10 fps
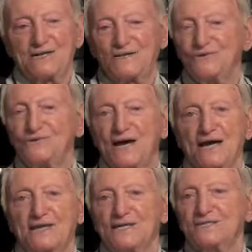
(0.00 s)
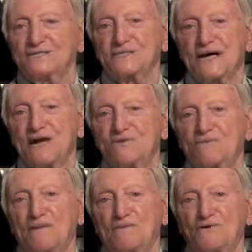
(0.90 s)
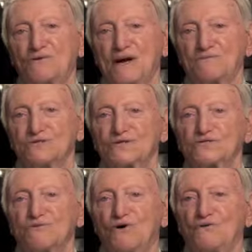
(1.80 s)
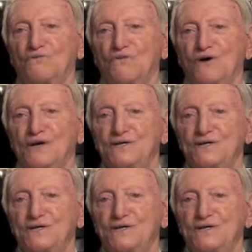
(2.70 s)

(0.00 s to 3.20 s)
You Yankees, I remember when I was a small boy,